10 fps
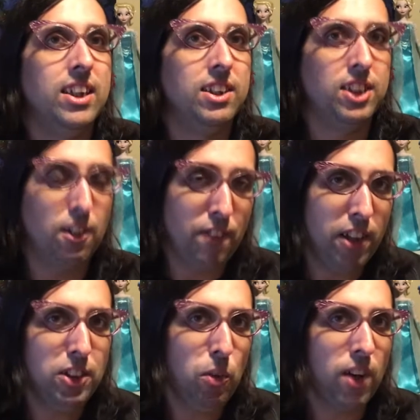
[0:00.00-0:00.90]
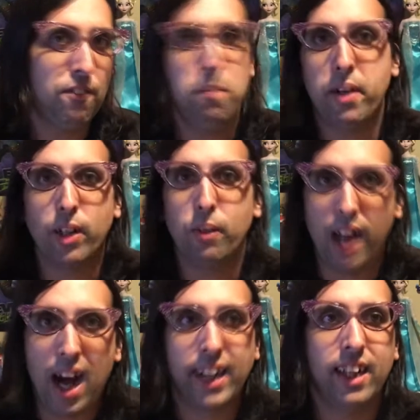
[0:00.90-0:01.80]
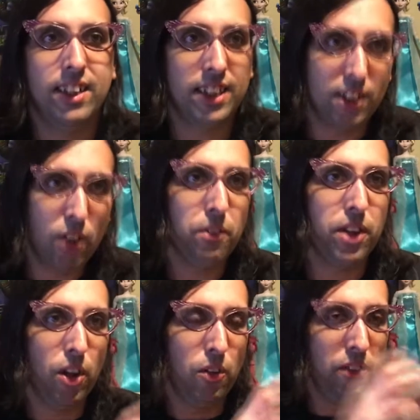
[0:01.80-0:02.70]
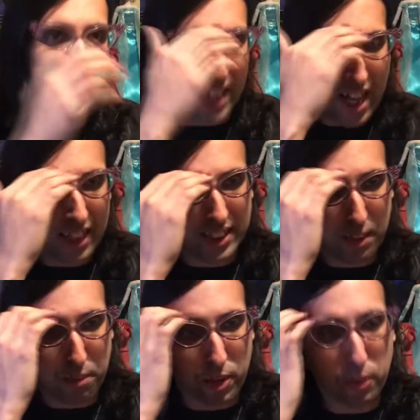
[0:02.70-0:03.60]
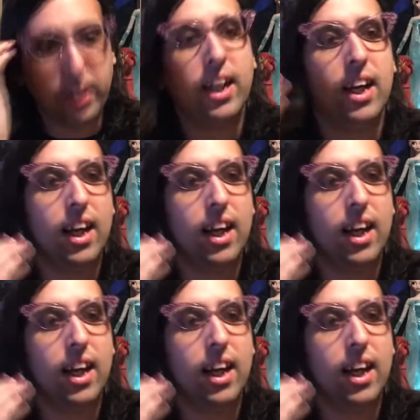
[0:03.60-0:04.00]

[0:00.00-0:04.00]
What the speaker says: So for those who aren't familiar with Oculus and don't know the concept to it,